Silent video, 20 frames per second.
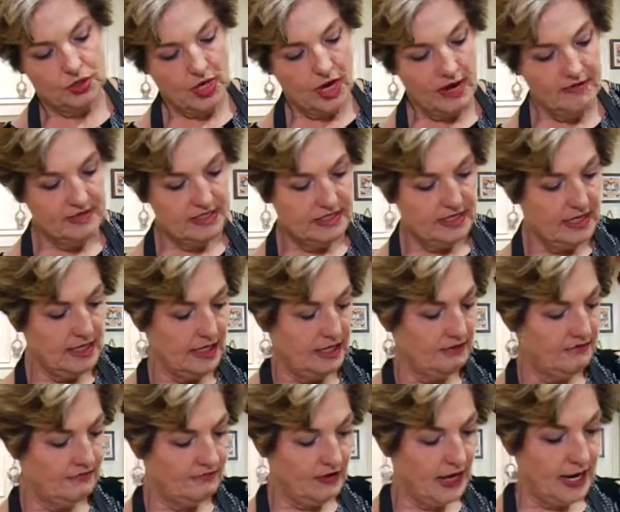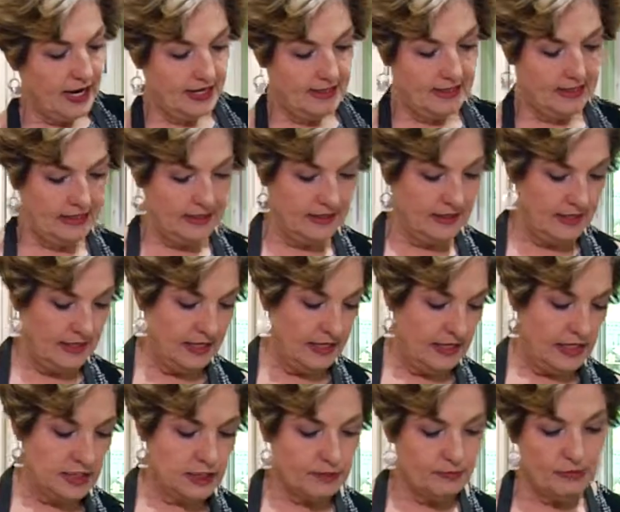Jarvis had invited
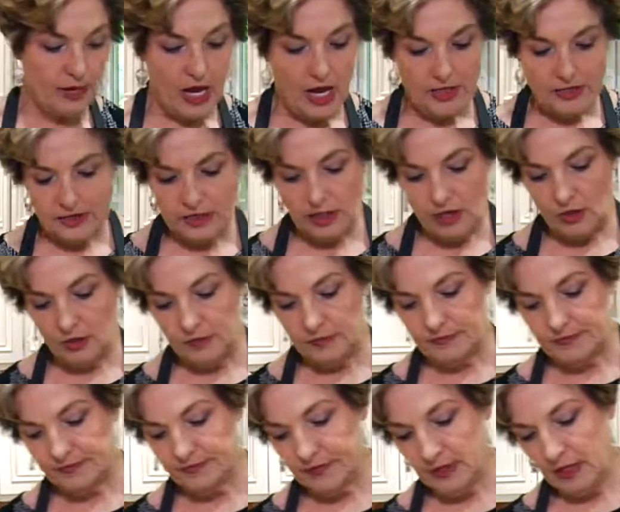his boss home